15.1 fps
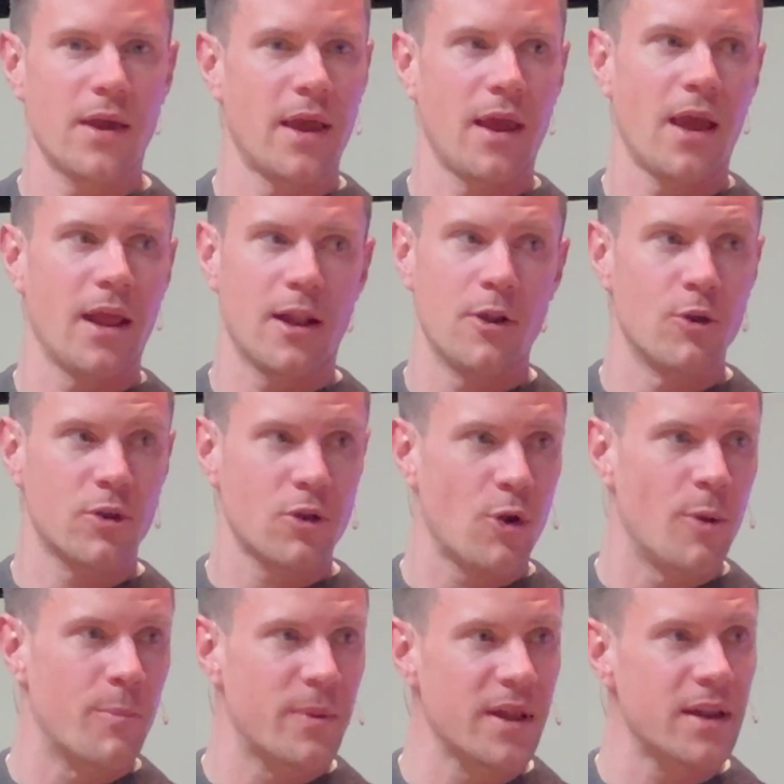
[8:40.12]
it, it looked
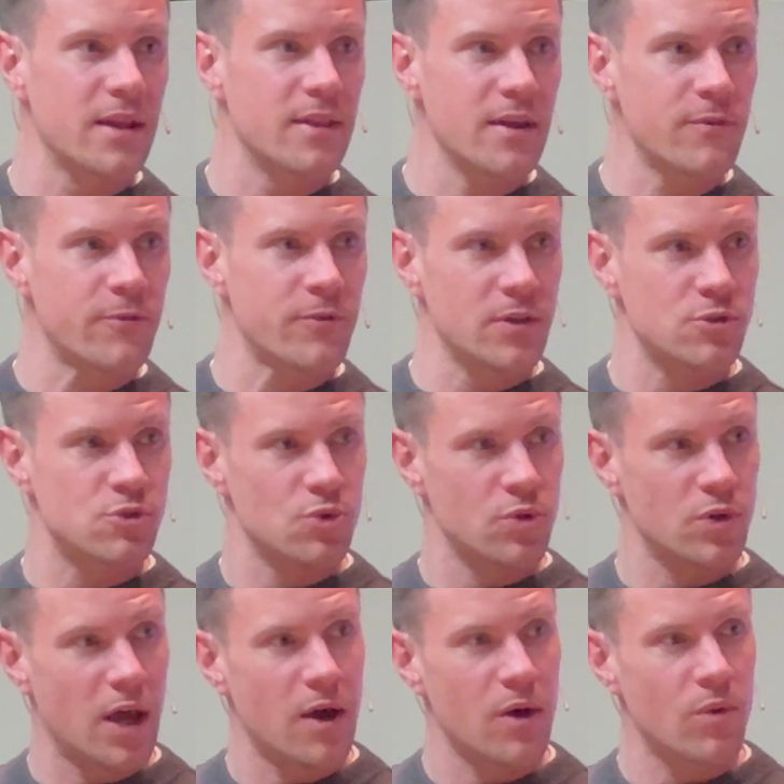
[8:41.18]
completely different to
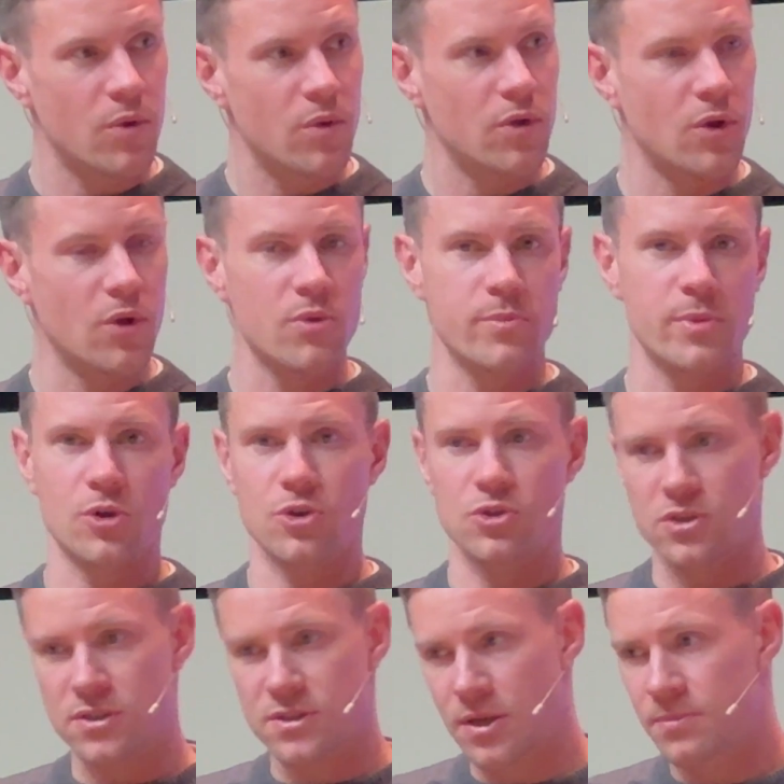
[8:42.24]
now, no? because
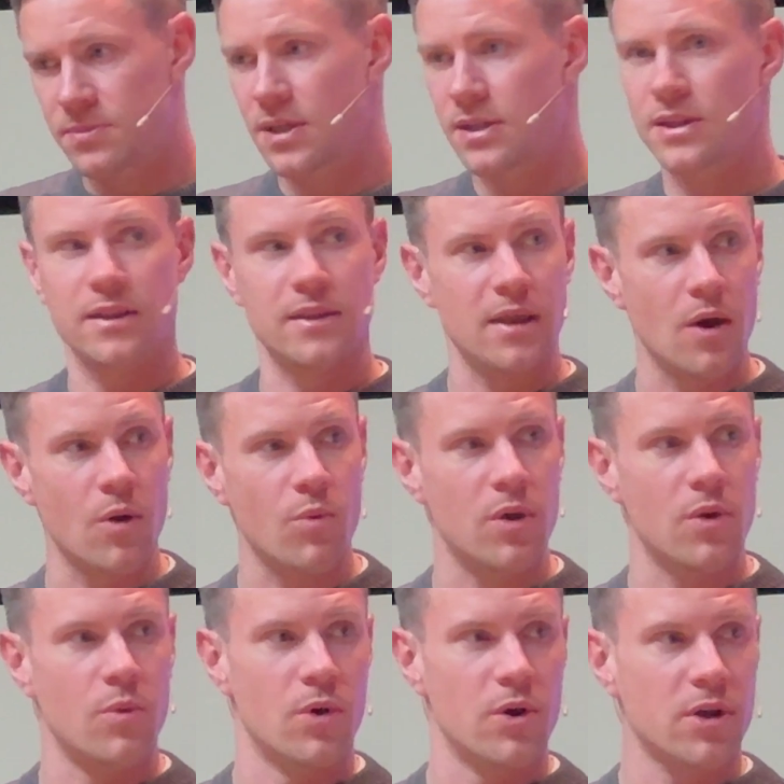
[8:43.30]
it's something that they
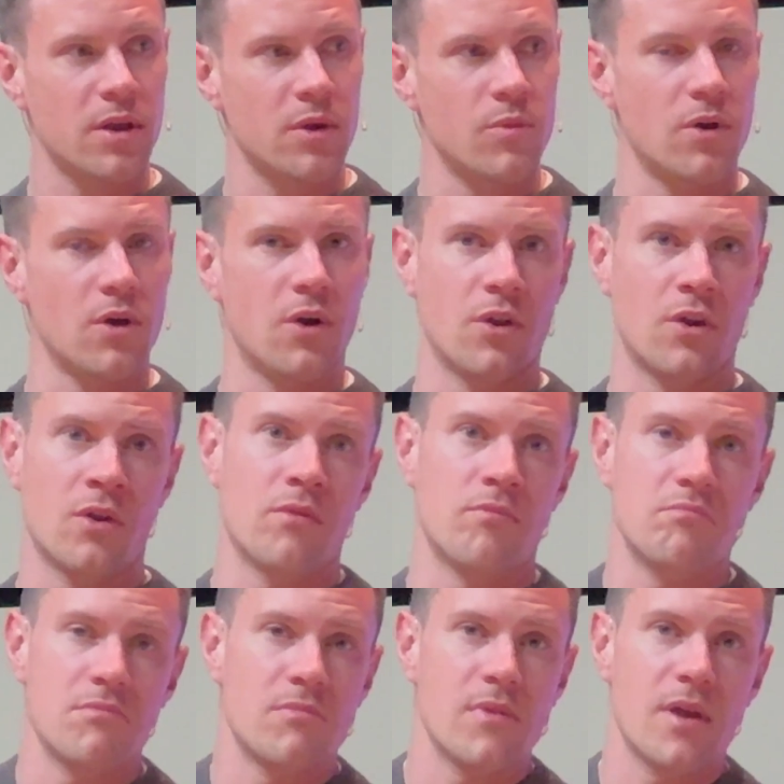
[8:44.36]
were working on
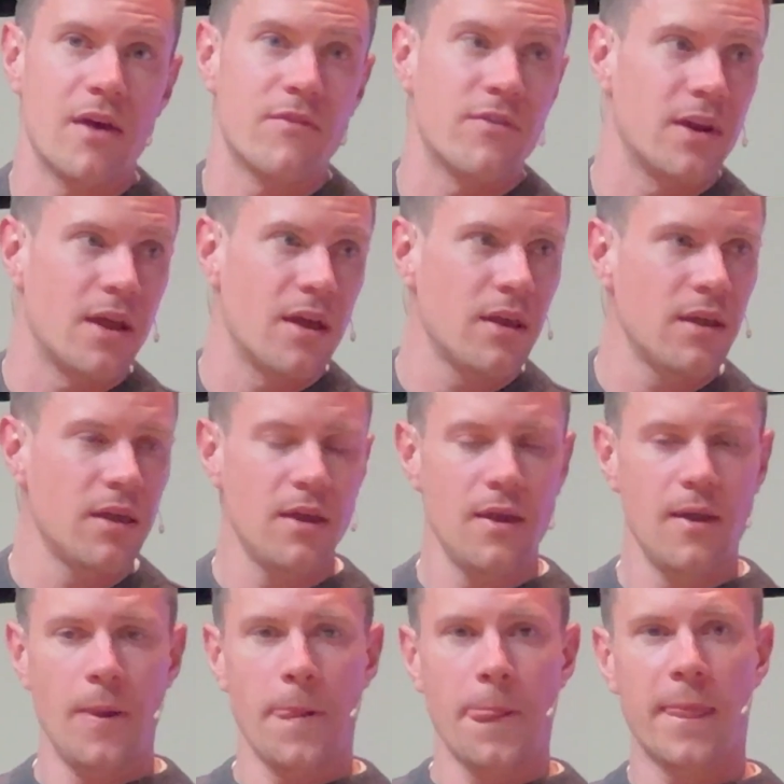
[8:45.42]
every day.
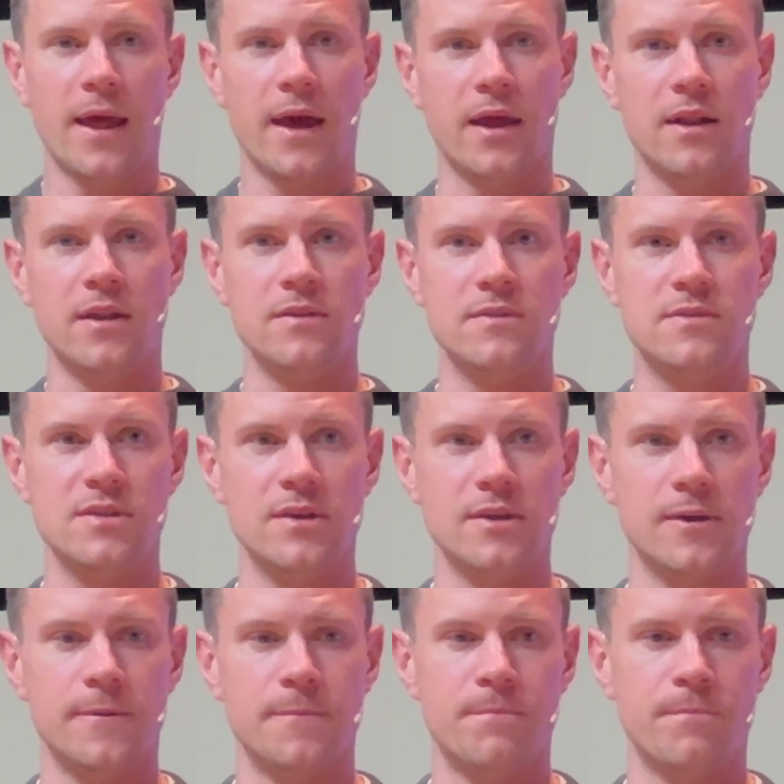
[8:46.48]
And
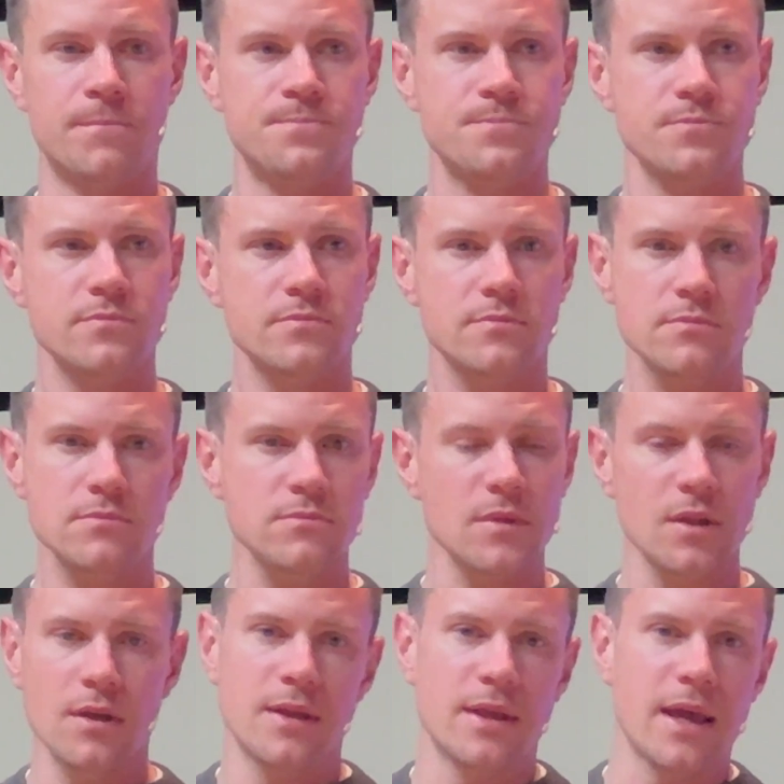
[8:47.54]
um,
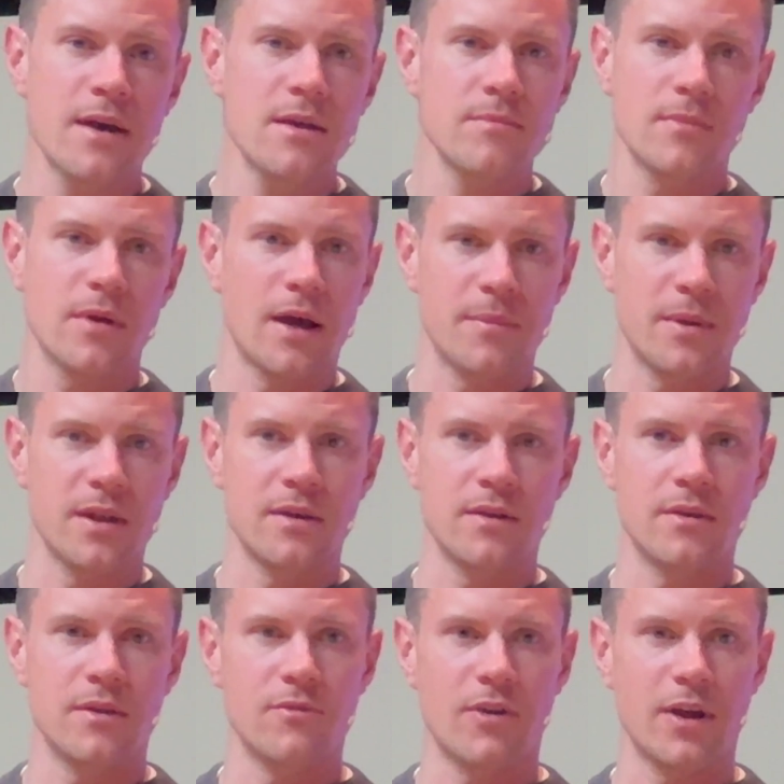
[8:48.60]
yeah, I
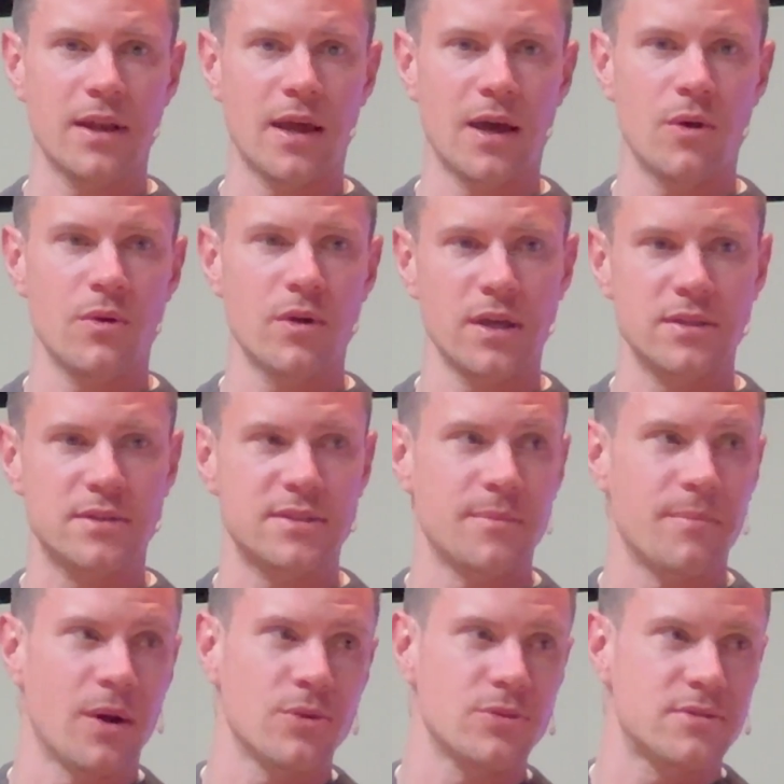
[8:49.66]
mean, right now it's
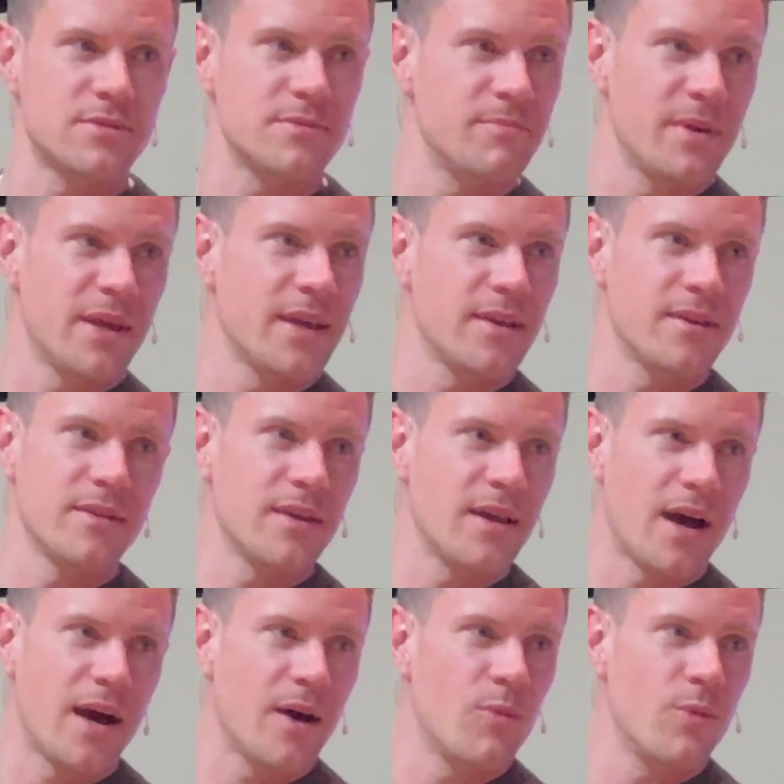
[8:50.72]
about being a
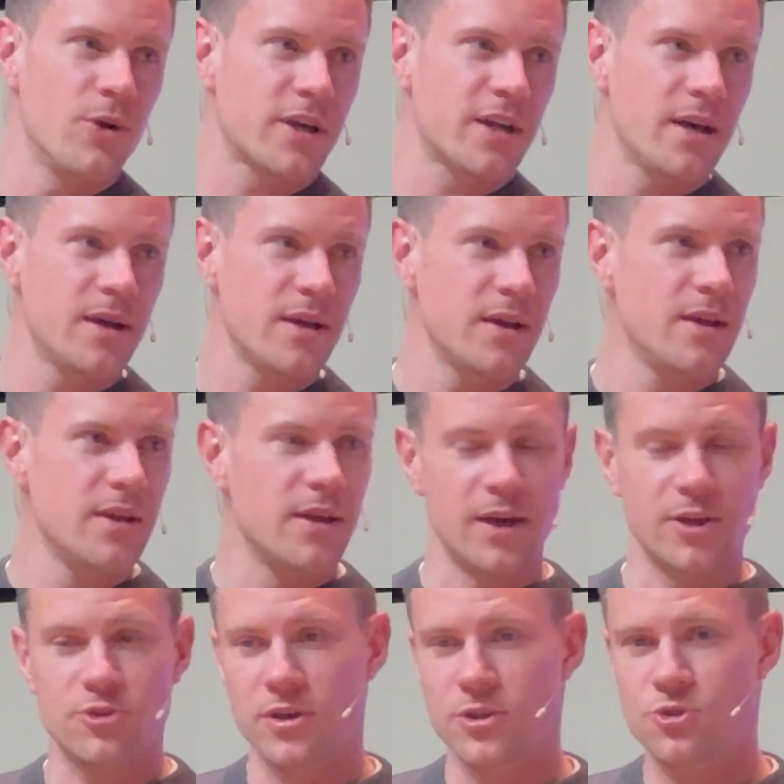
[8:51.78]
hard worker. Yeah.
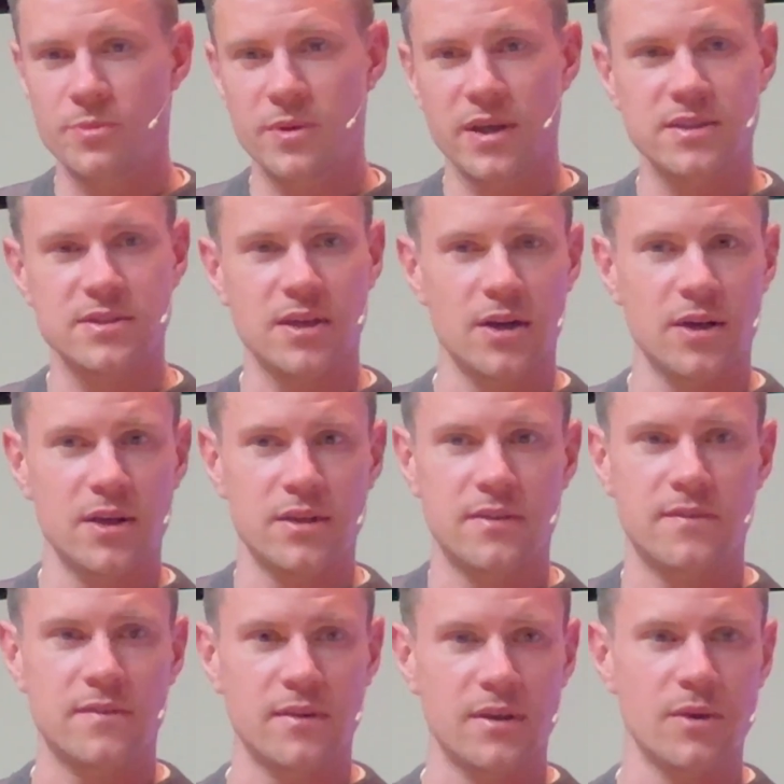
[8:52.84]
I try to be as hard
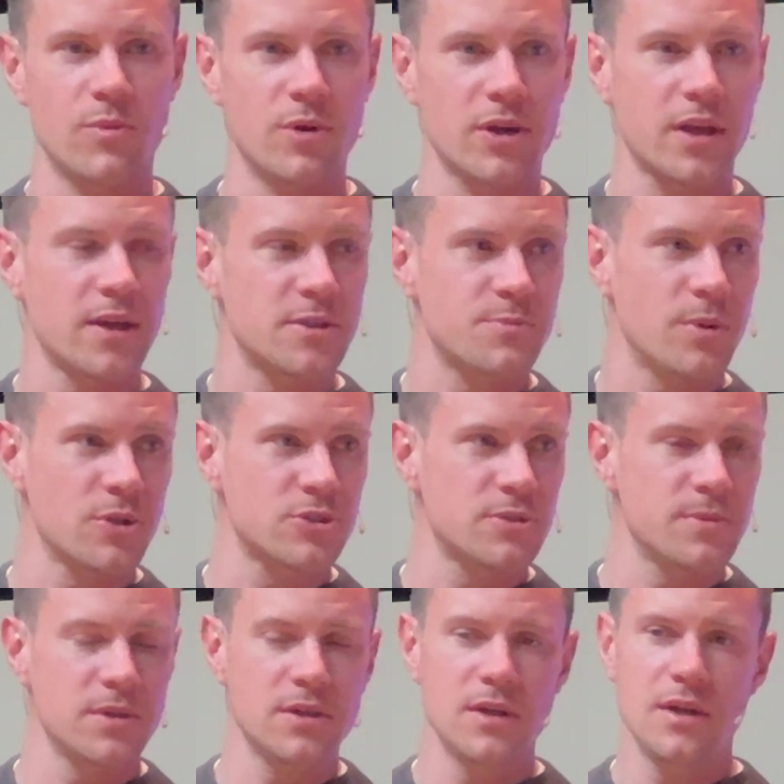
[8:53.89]
uh, worker as
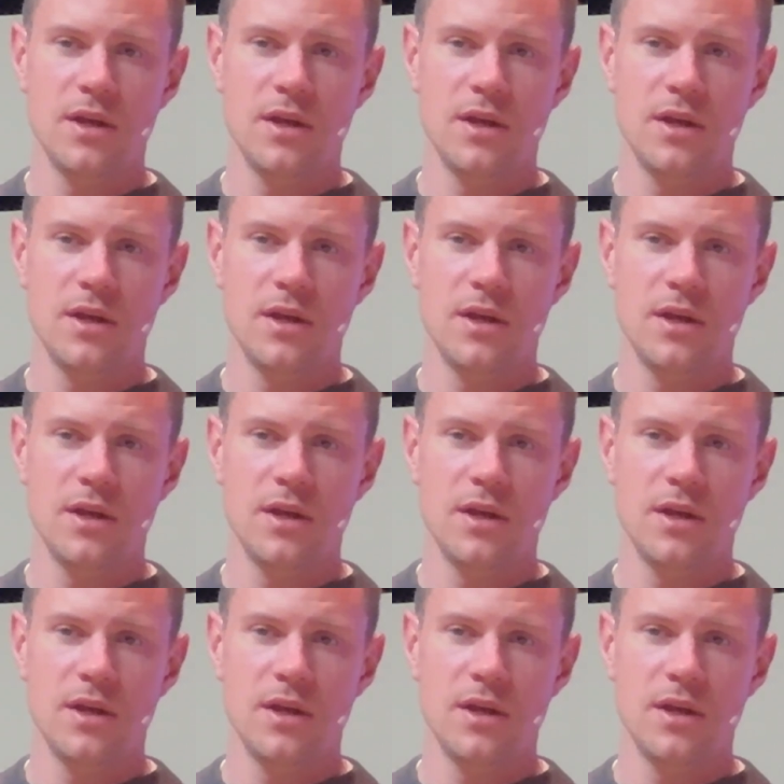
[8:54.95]
possible,